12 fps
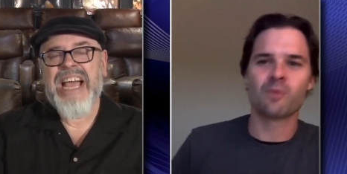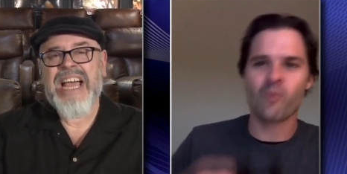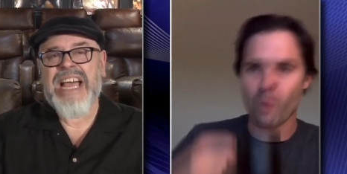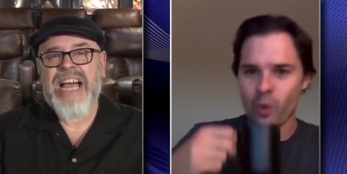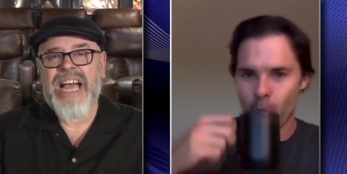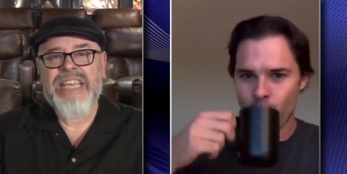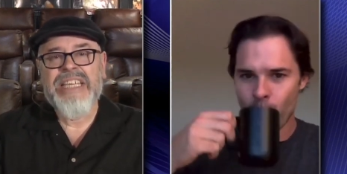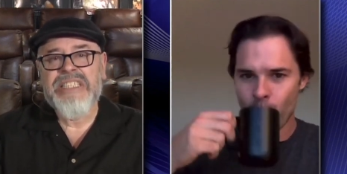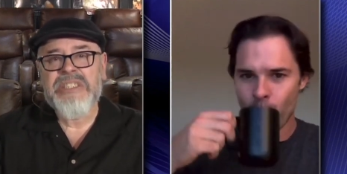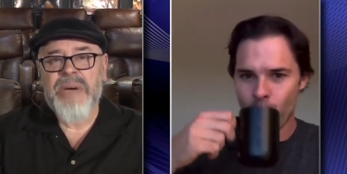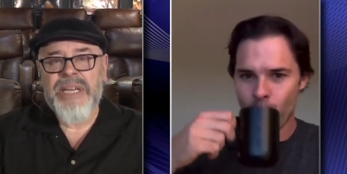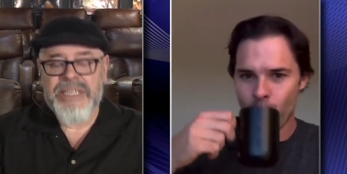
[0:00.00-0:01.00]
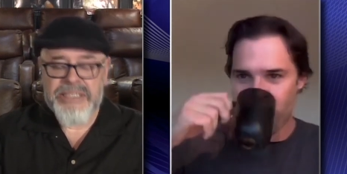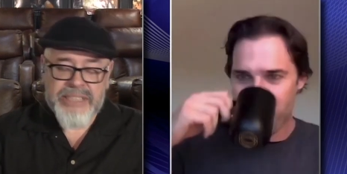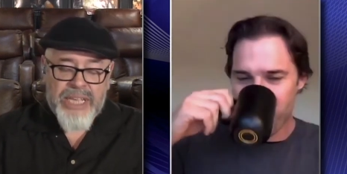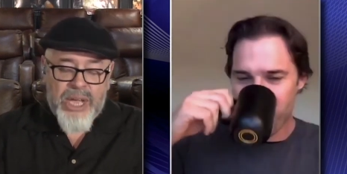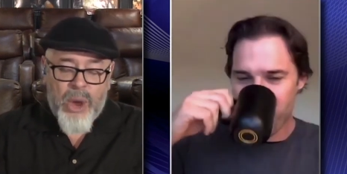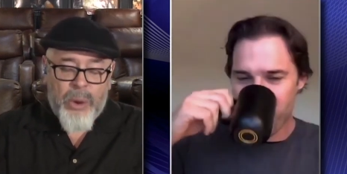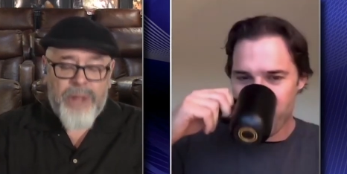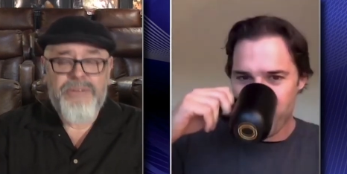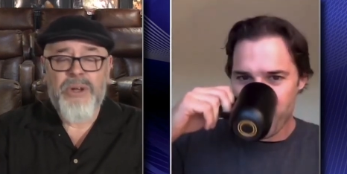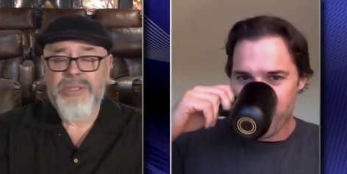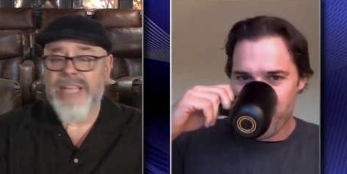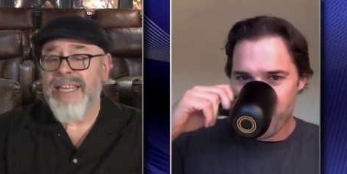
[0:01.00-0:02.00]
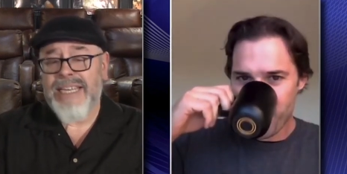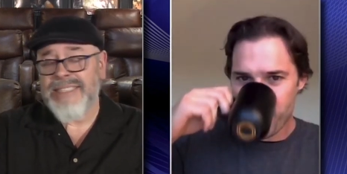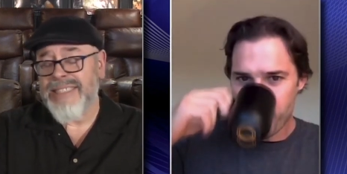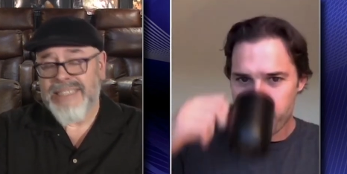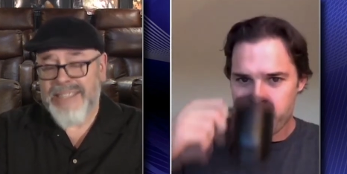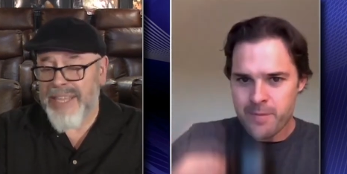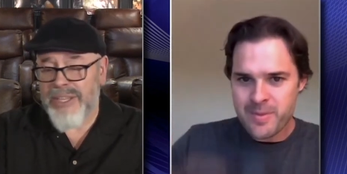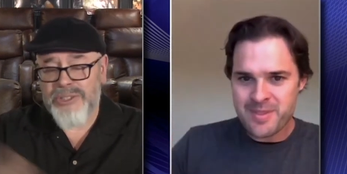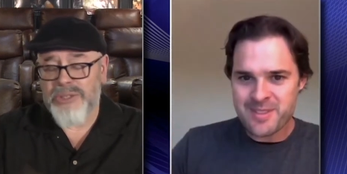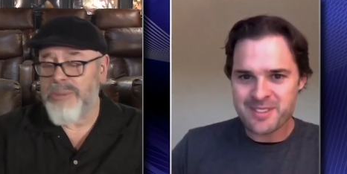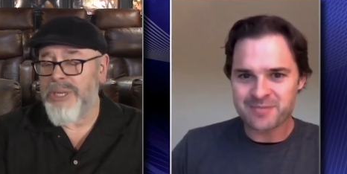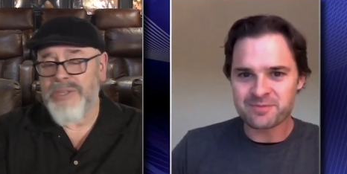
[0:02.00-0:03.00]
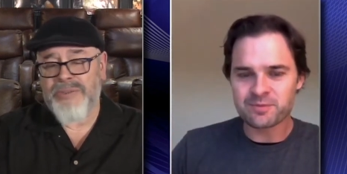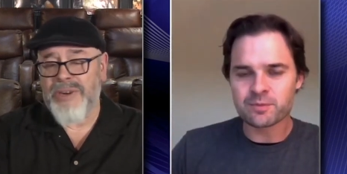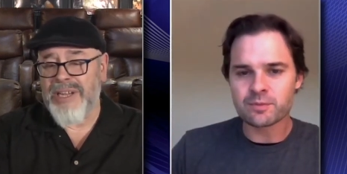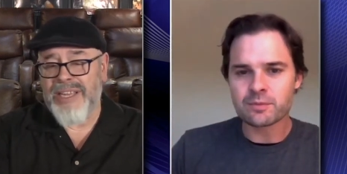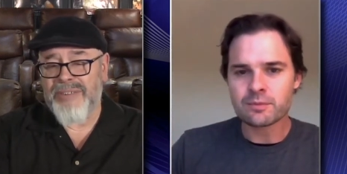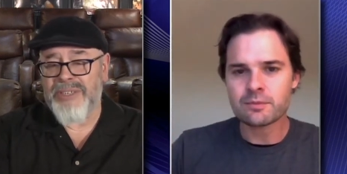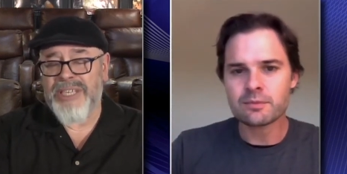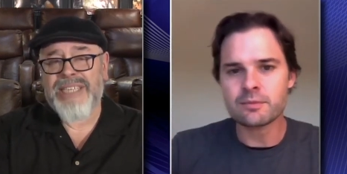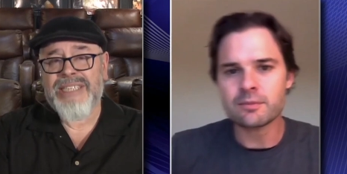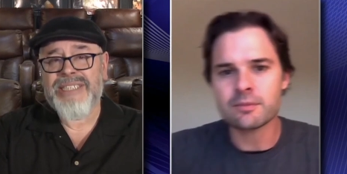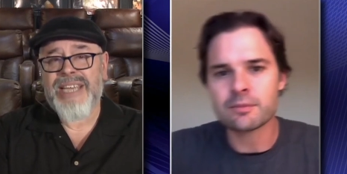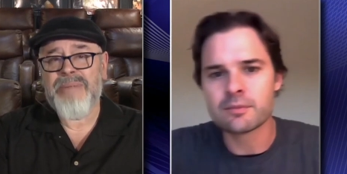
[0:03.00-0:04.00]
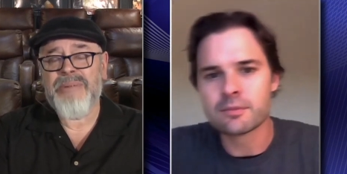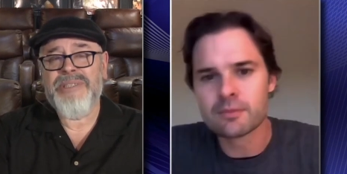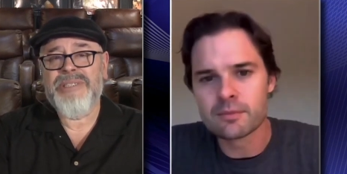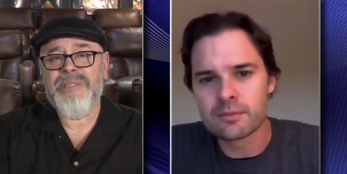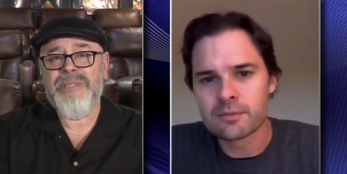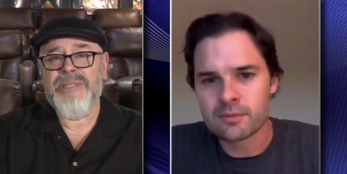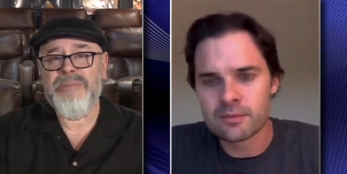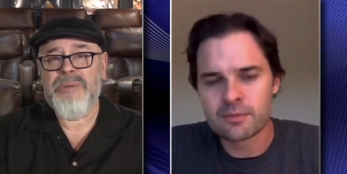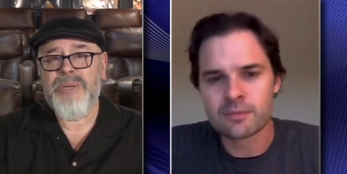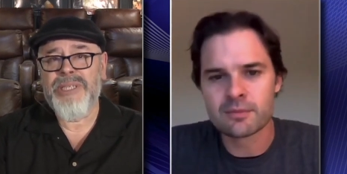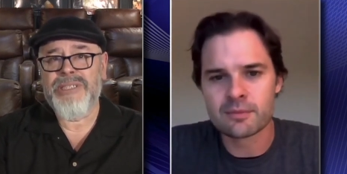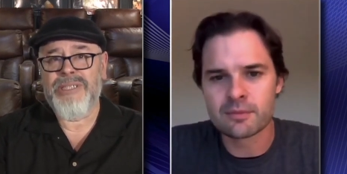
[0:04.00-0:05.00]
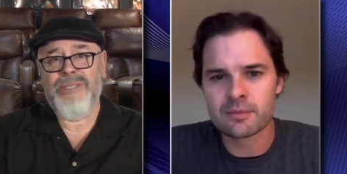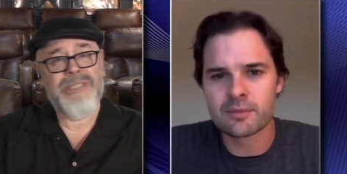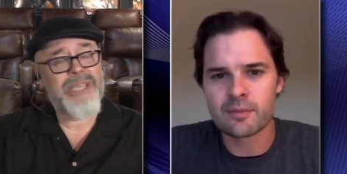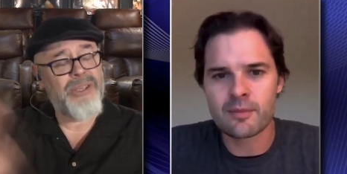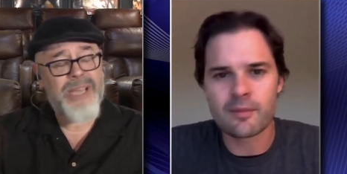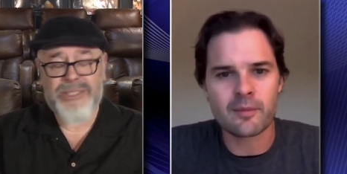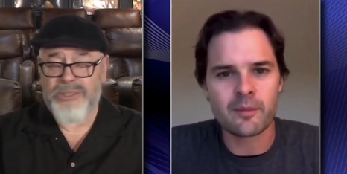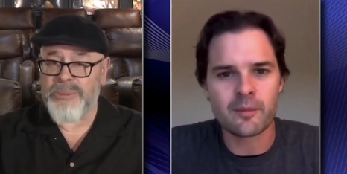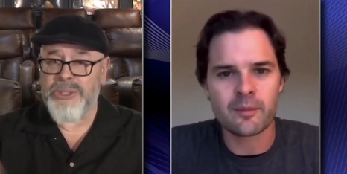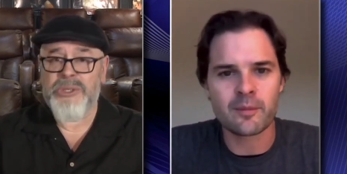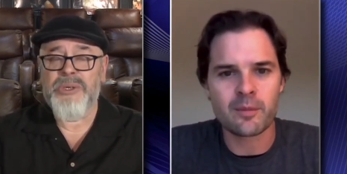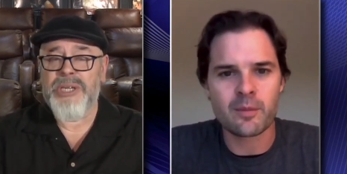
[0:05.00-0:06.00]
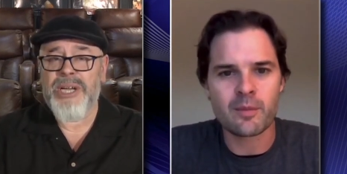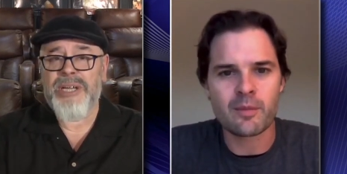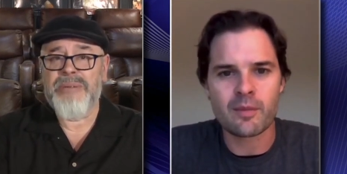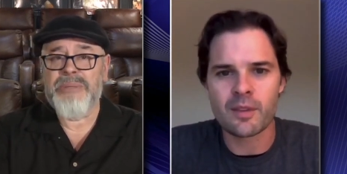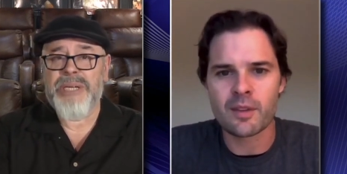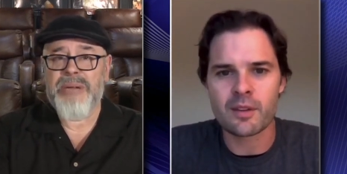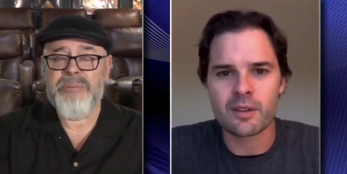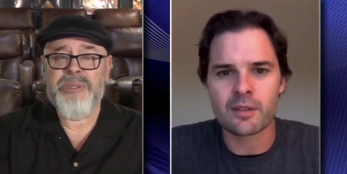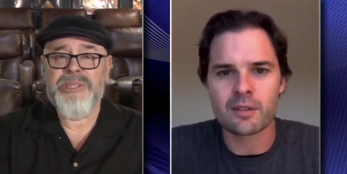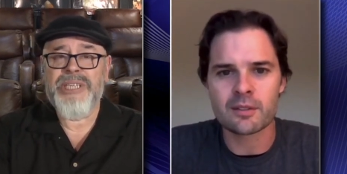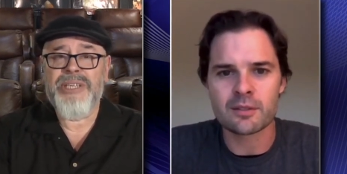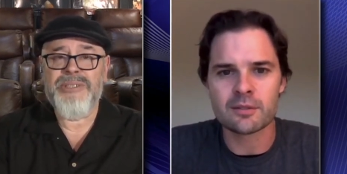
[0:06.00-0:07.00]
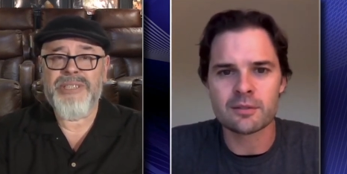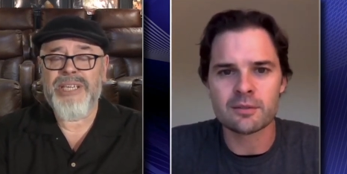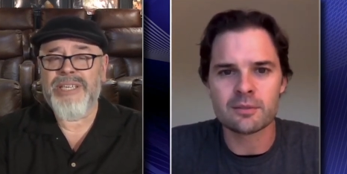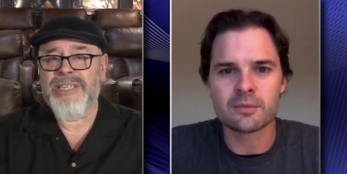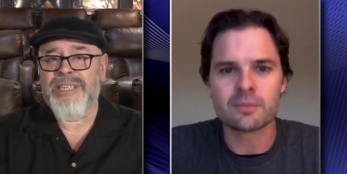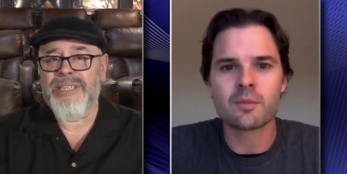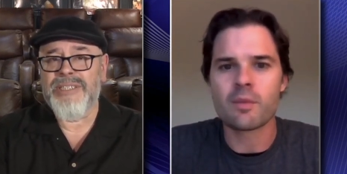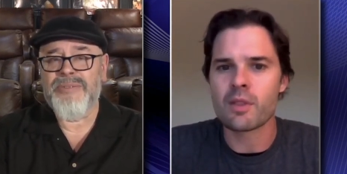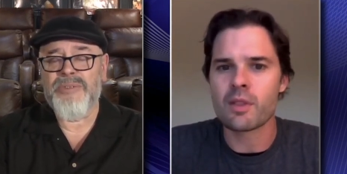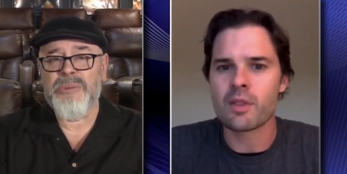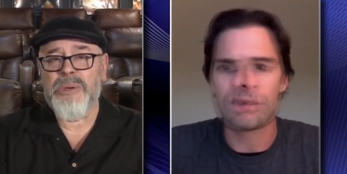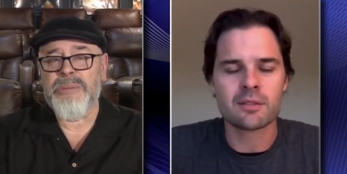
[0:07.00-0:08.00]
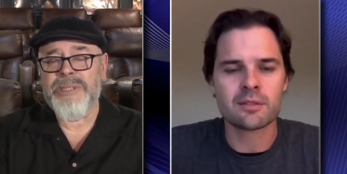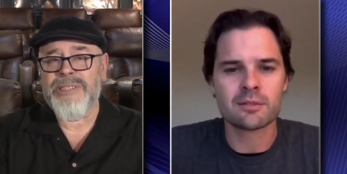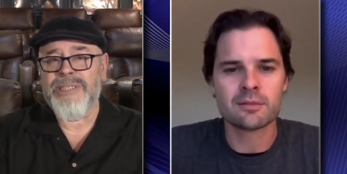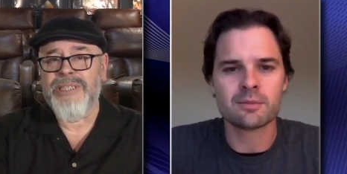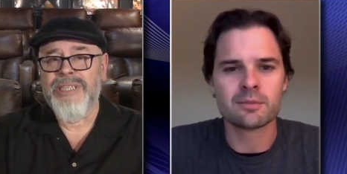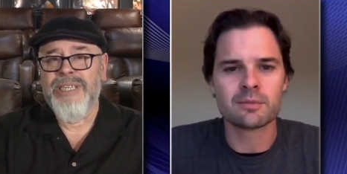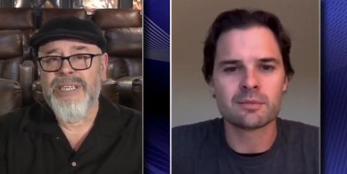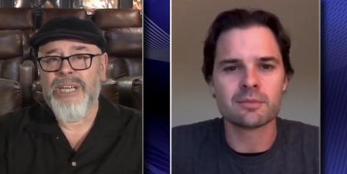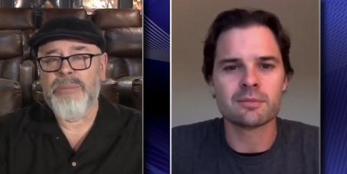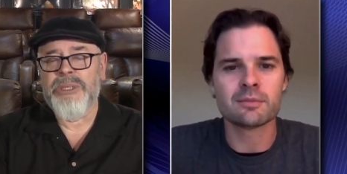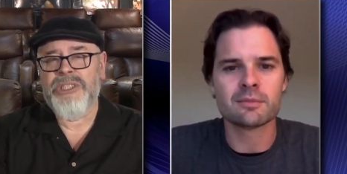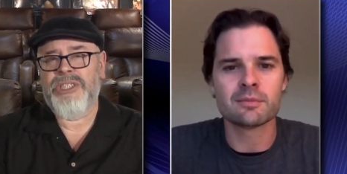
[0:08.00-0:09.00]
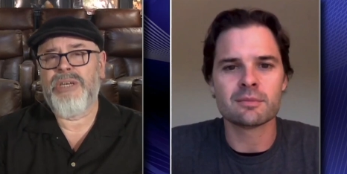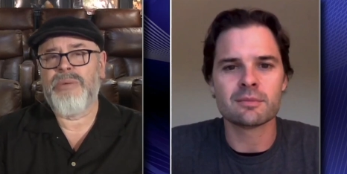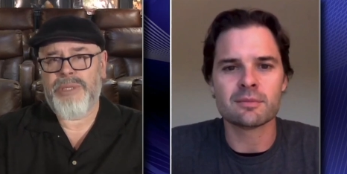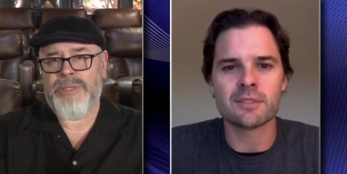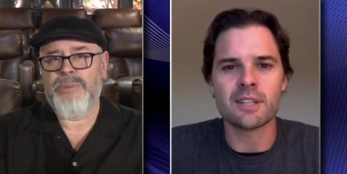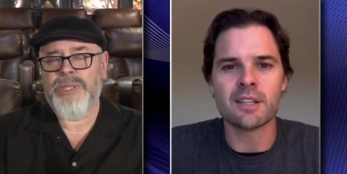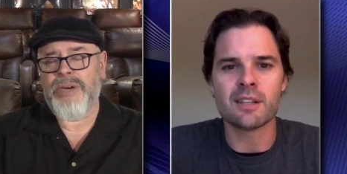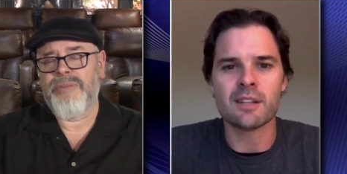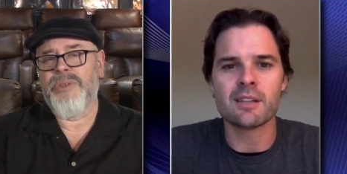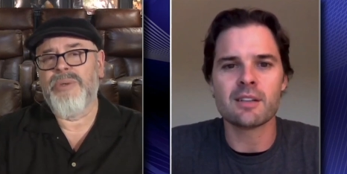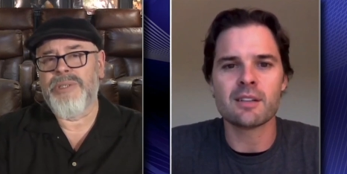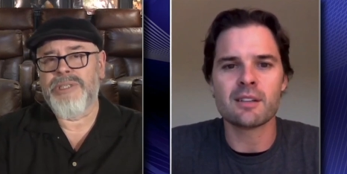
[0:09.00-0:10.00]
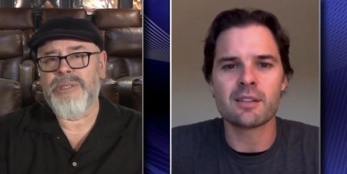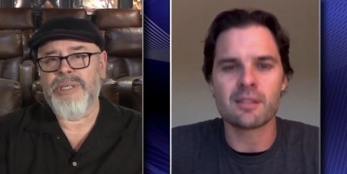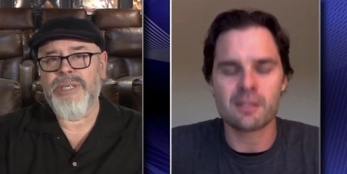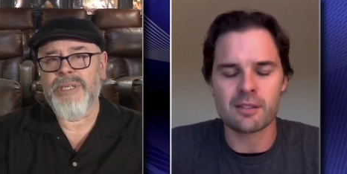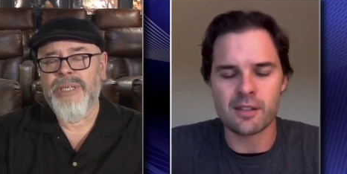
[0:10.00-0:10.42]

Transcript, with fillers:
Speaker 1: I is who I is. Well, folks, hey, listen, thank you so much for uh, for taking the time, Chris, to, to be with us. It looks like you got so much going on, but I appreciate you taking uh, these few moments to come and share with with our viewers uh,